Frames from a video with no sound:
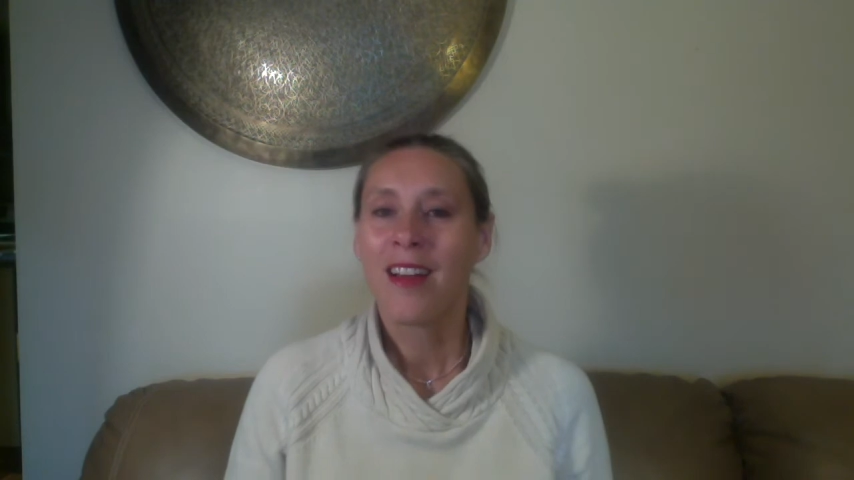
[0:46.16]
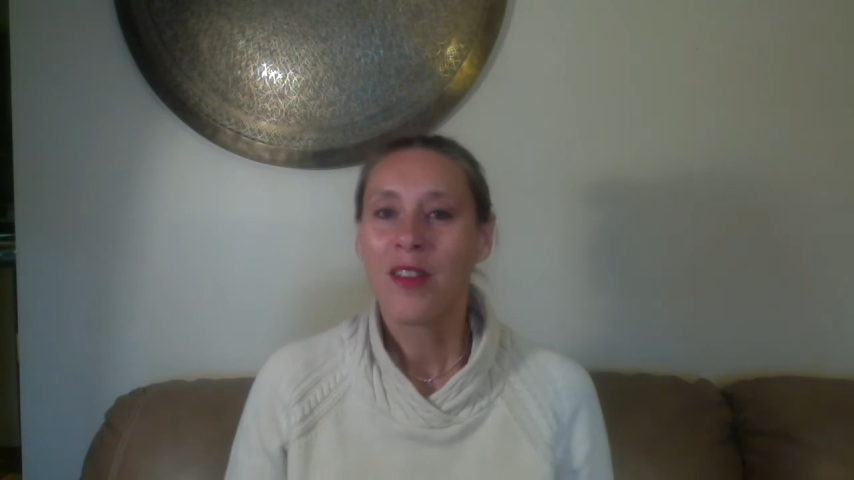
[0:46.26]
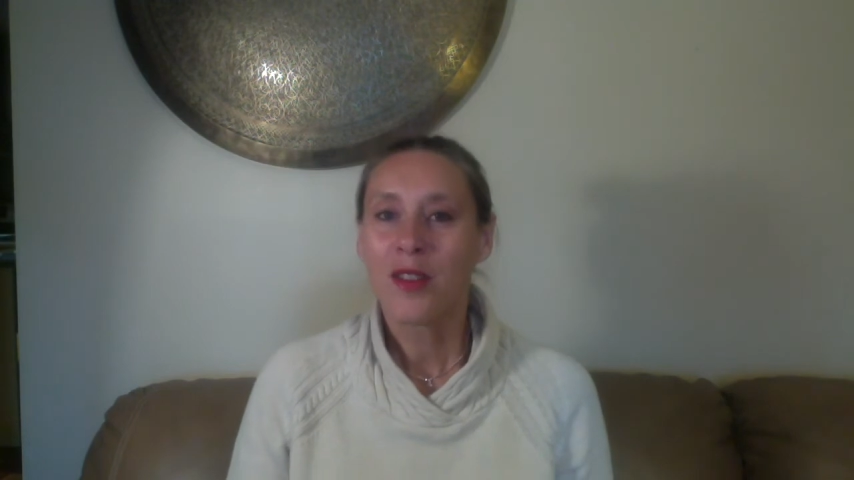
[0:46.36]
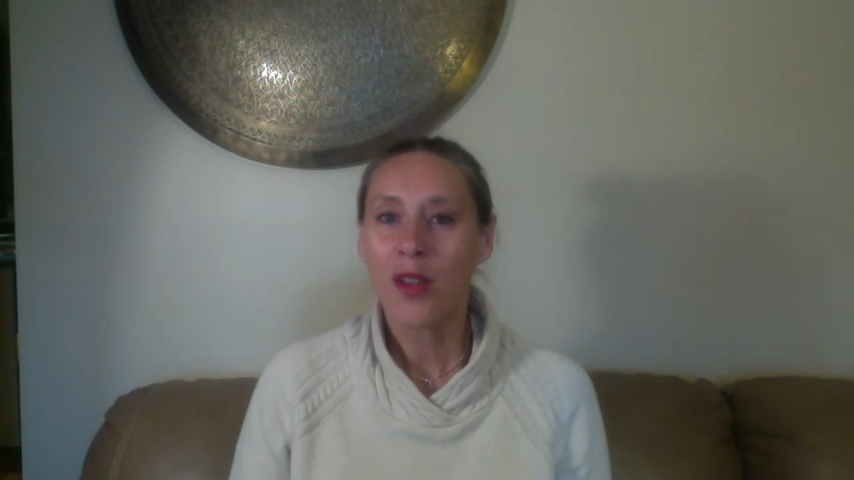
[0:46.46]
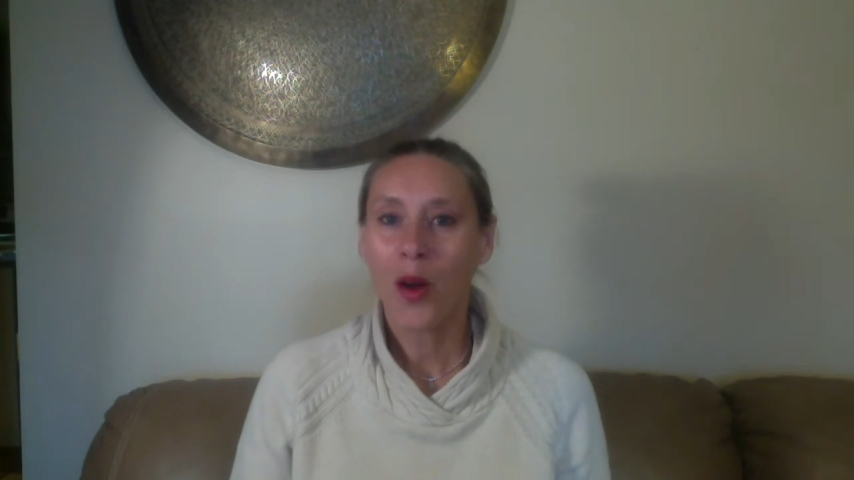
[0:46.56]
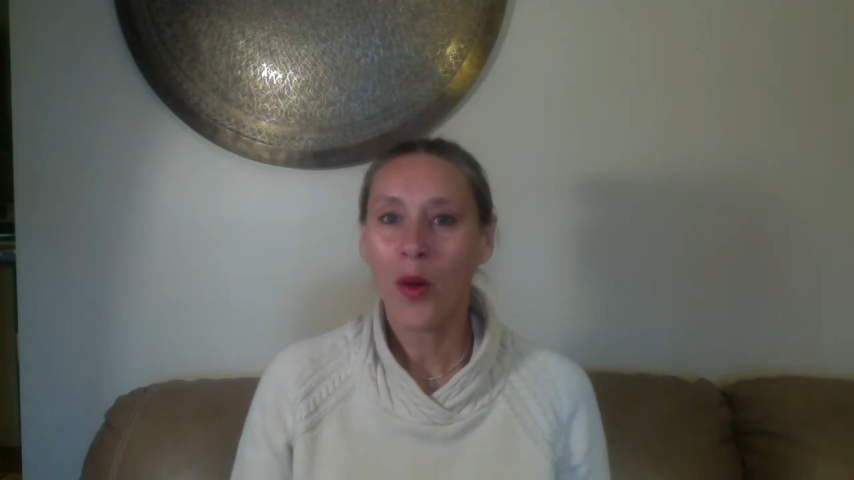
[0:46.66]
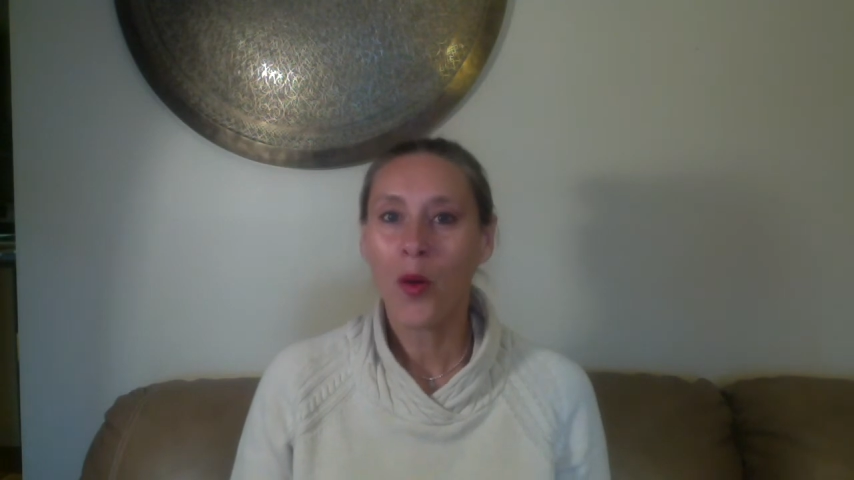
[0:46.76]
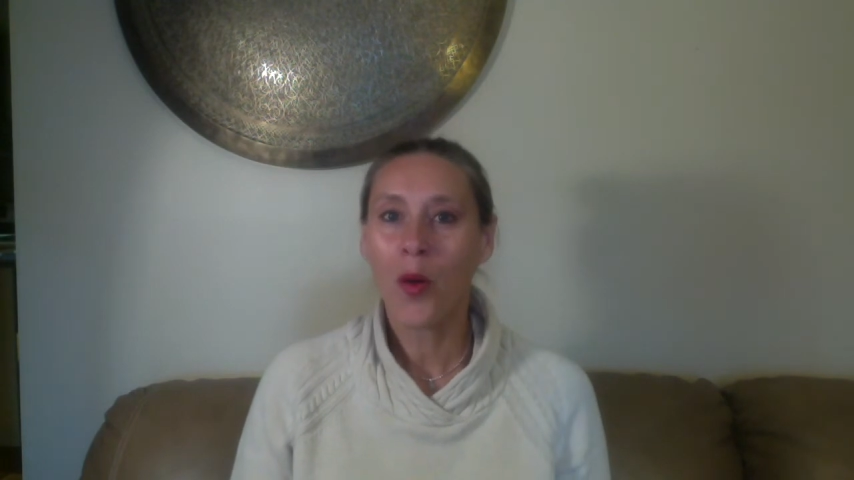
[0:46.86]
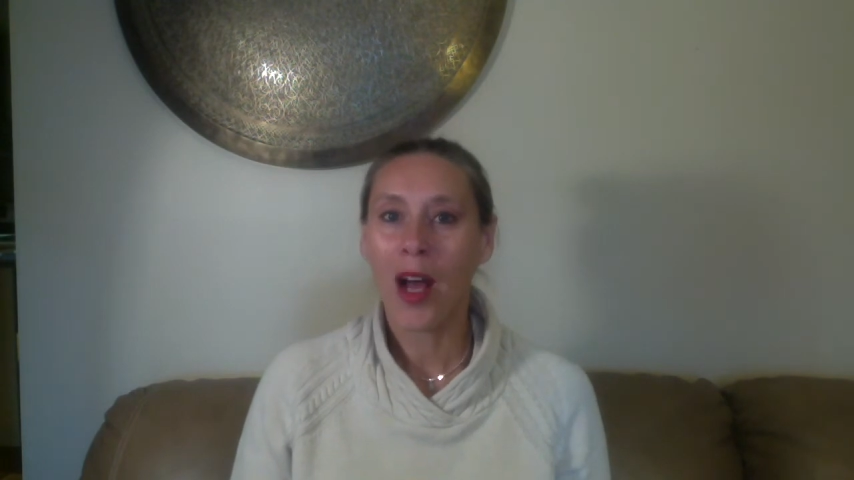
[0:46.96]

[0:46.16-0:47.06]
So